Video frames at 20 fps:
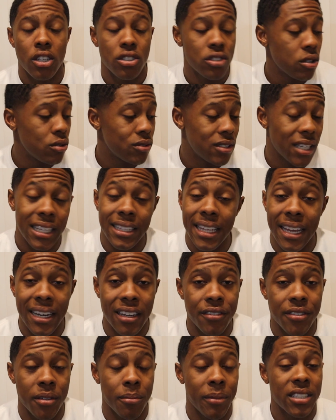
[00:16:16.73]
So take that
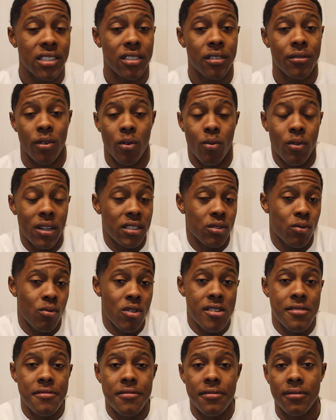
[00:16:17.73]
information for what it's
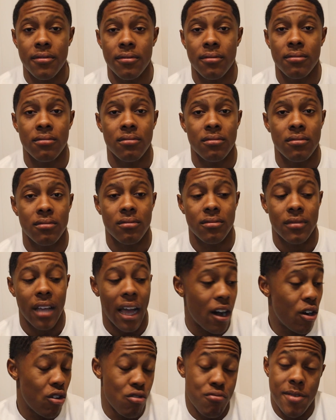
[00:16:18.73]
worth.
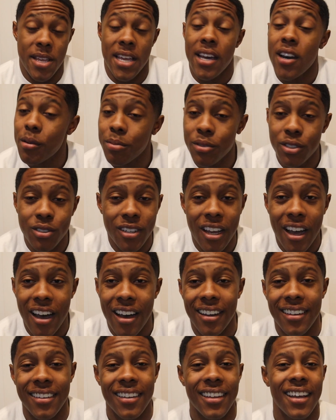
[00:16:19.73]
I hope it helps you,
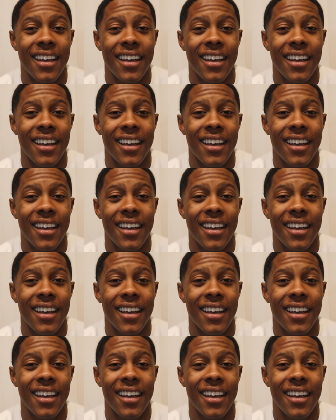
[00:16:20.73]
dog.